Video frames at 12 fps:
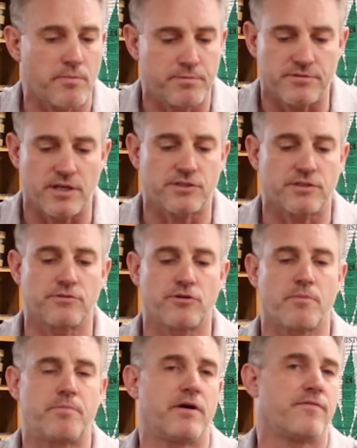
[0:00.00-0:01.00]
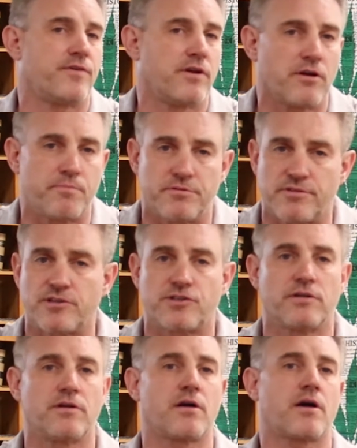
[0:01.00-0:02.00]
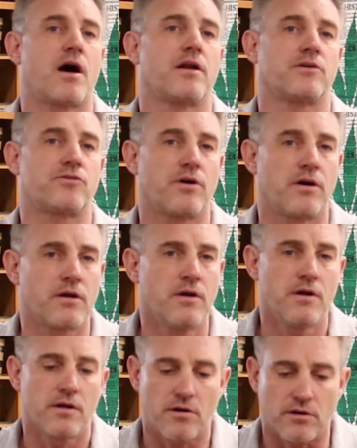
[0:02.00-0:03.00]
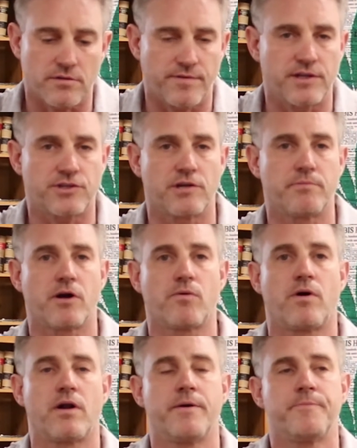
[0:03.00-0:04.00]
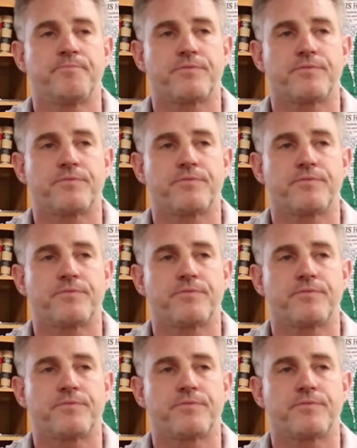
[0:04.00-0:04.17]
possession of drug paraphernalia, possession of narcotic drug, cultivation of marijuana.